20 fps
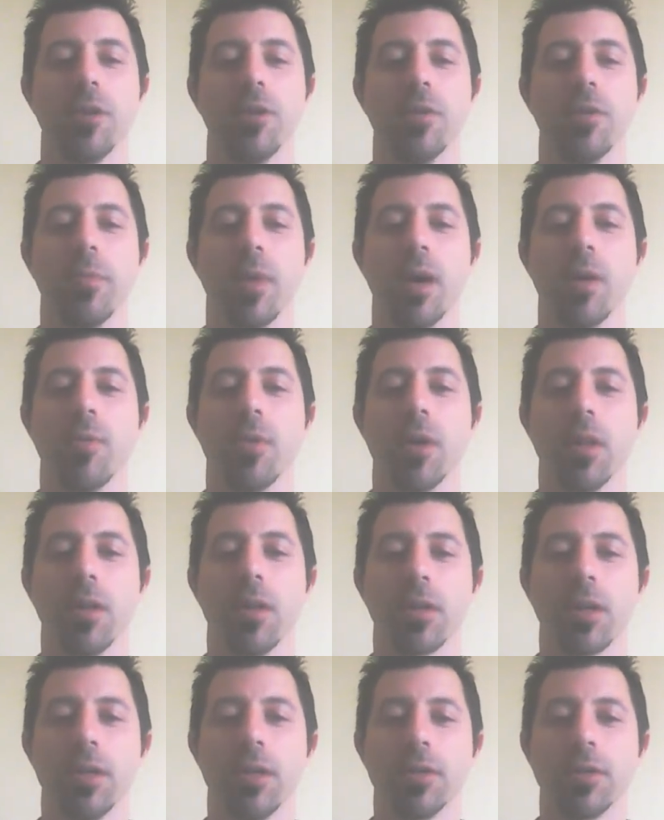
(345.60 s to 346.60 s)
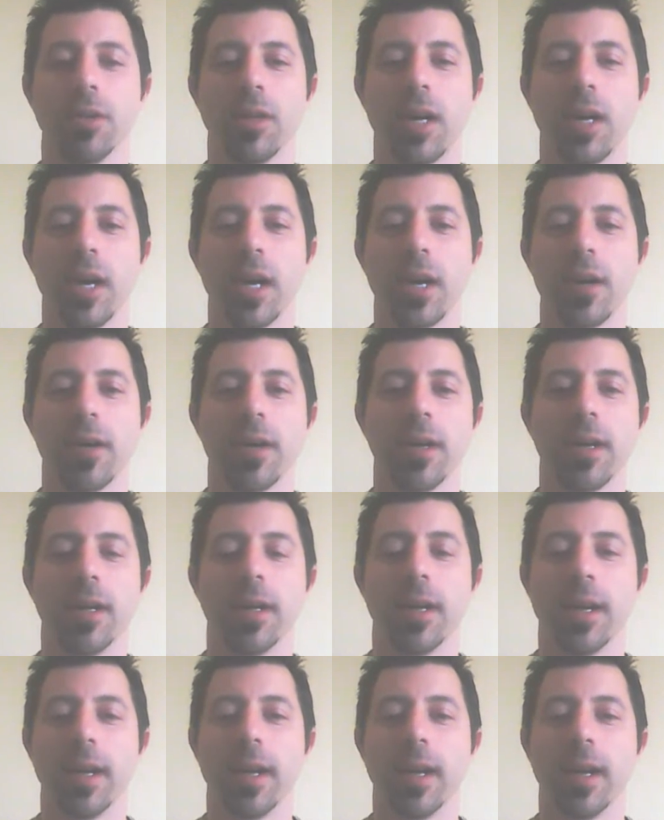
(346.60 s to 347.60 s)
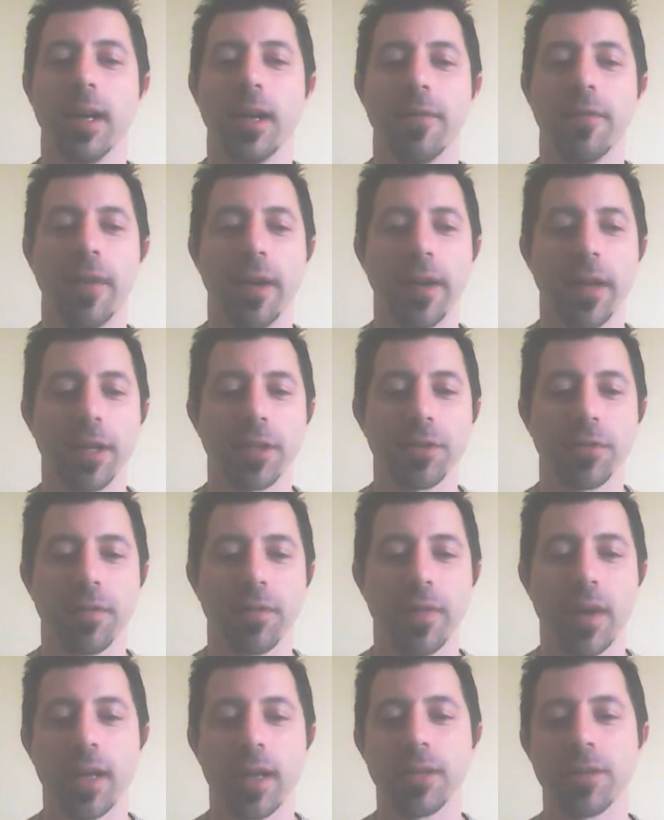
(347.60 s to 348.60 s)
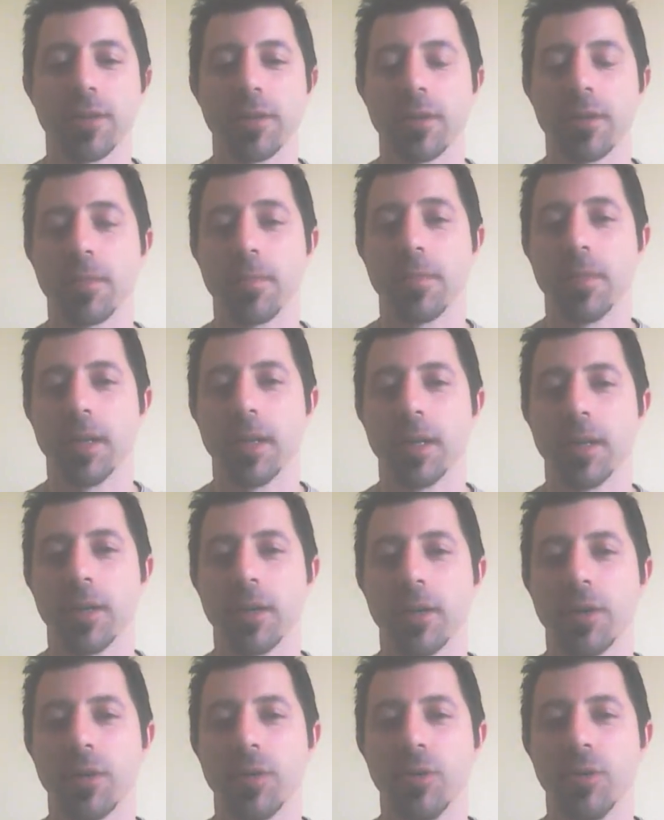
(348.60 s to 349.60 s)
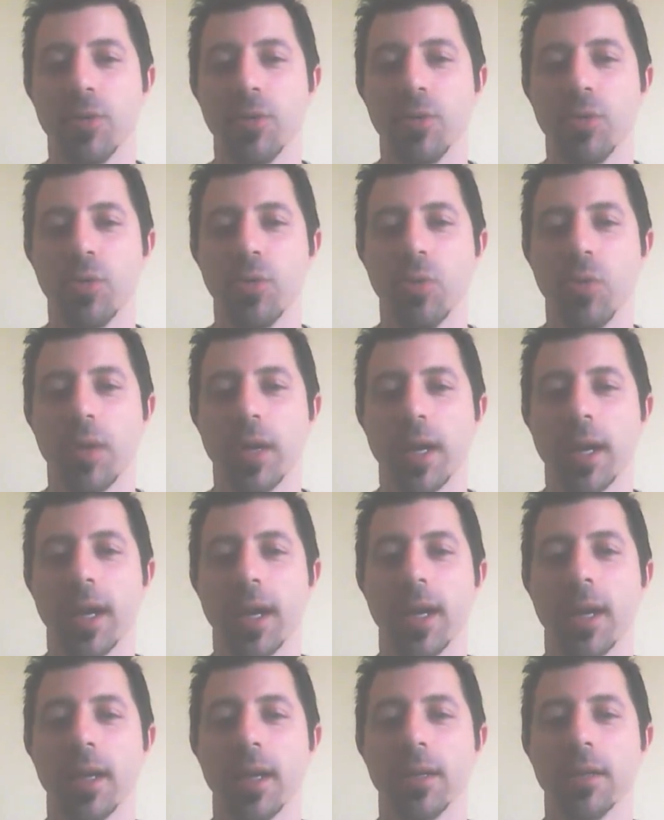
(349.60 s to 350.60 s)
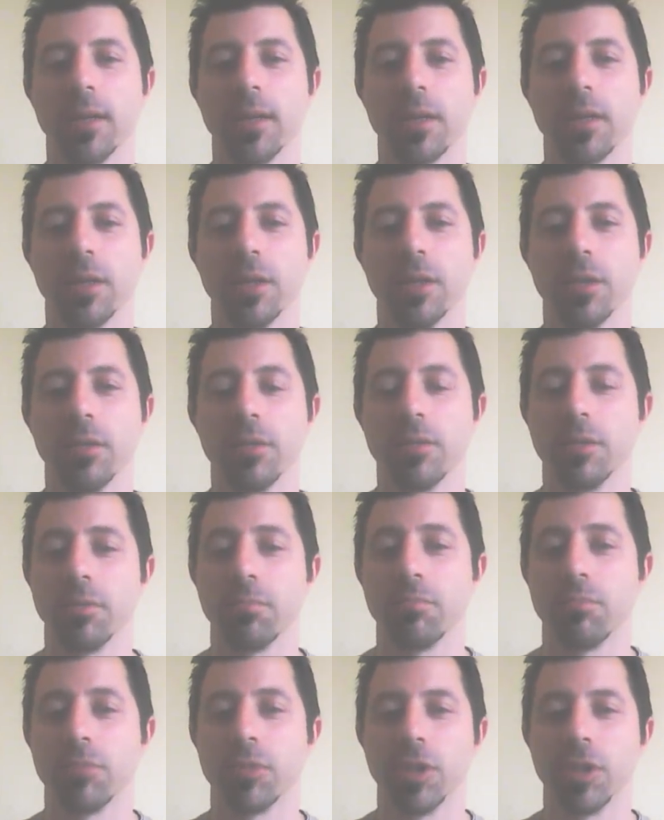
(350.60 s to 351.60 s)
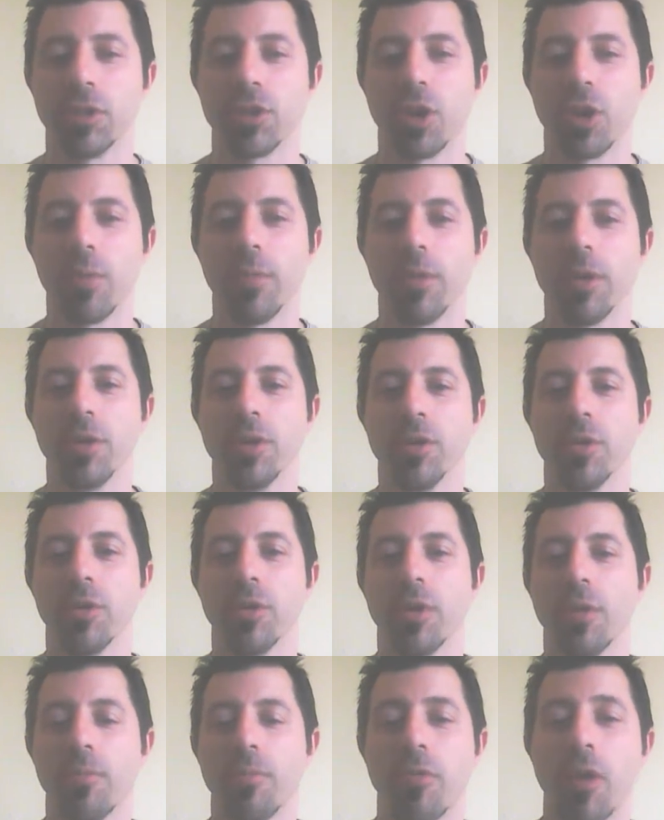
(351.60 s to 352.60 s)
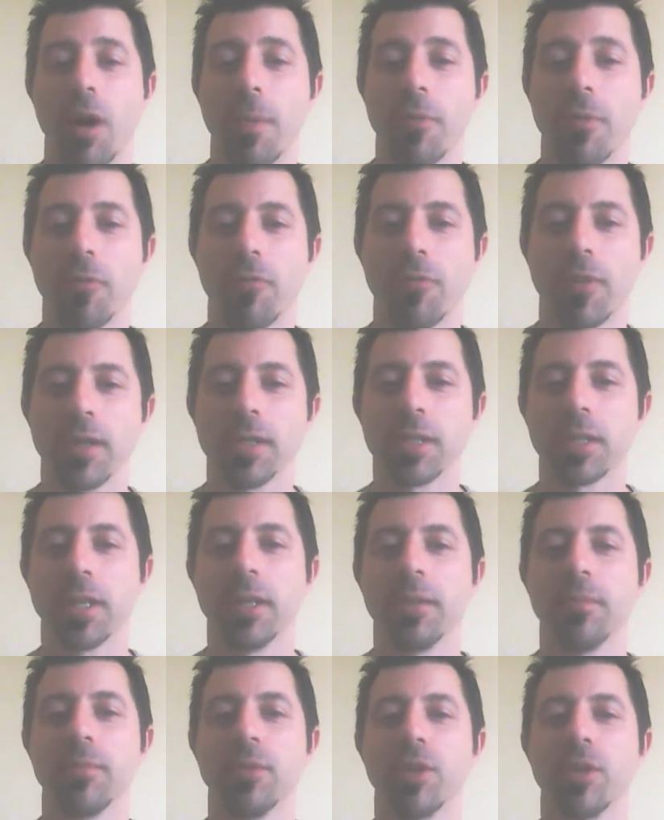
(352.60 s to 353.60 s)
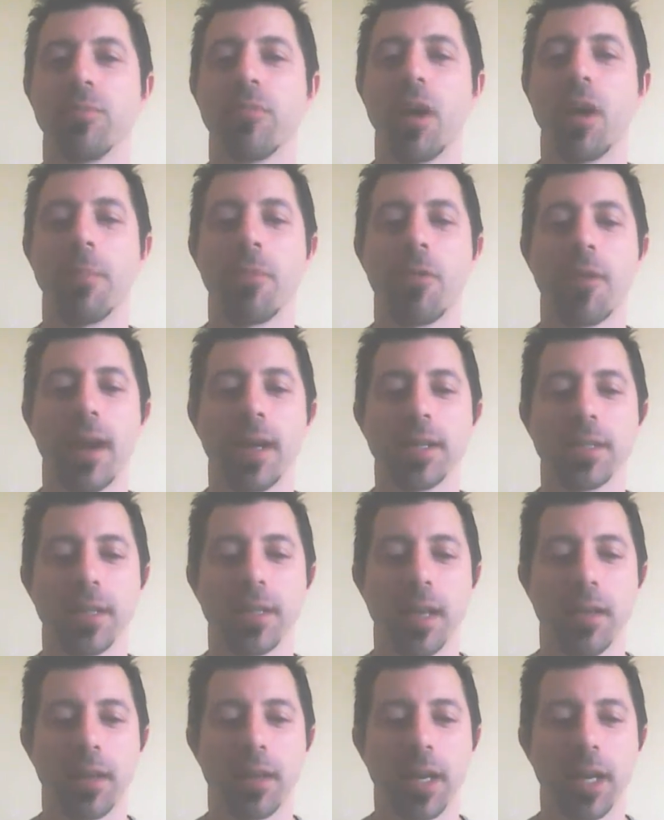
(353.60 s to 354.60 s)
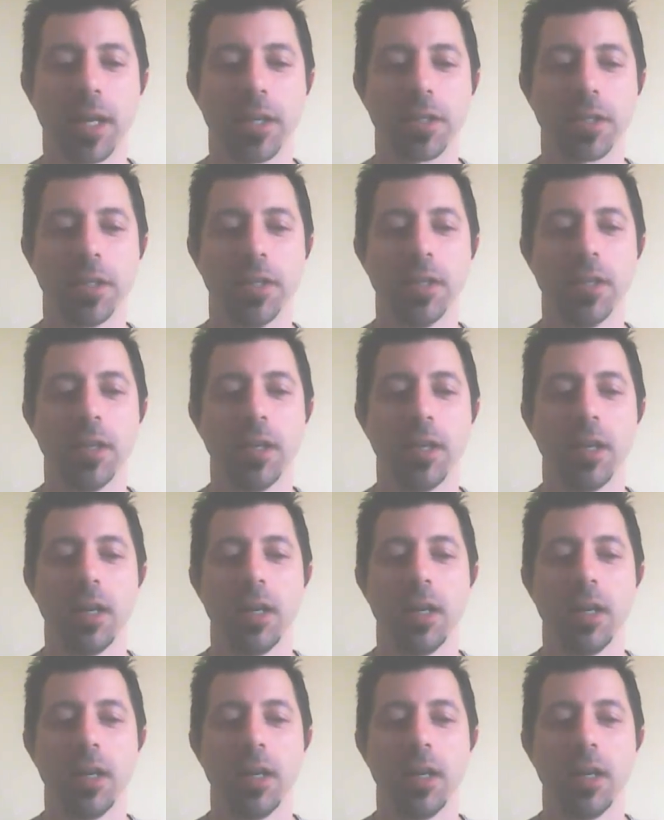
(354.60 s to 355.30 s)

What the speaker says: You might want to look into hiring a financial advisor who can determine your proper risk and your proper asset allocation.